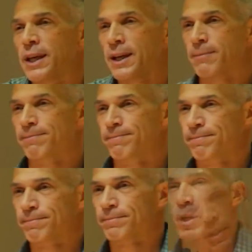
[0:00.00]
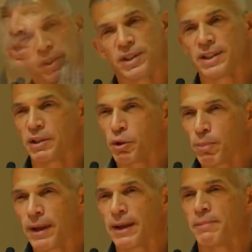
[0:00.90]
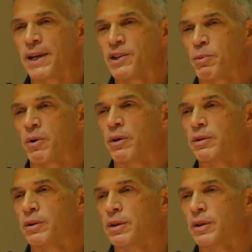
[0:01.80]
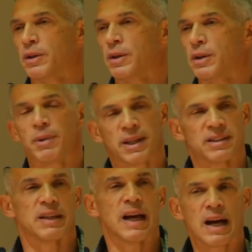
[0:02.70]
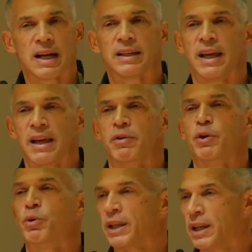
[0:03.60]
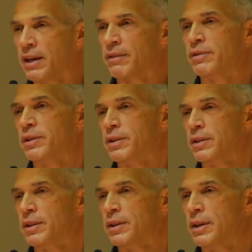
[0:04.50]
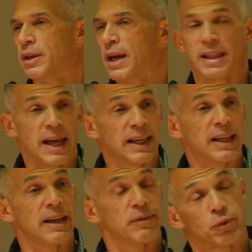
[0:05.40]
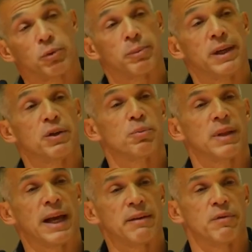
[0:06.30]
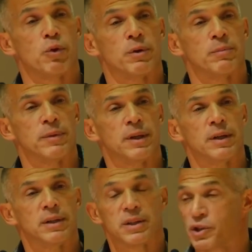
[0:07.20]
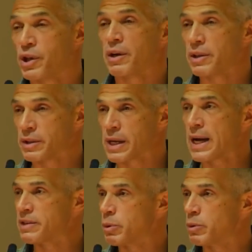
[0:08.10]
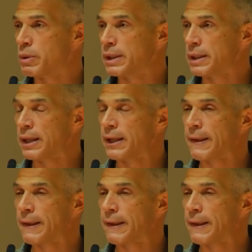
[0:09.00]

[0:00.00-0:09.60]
Kim. She said, you're playing baseball because God gave you a gift. And that gift will be your platform to share his gospel one day.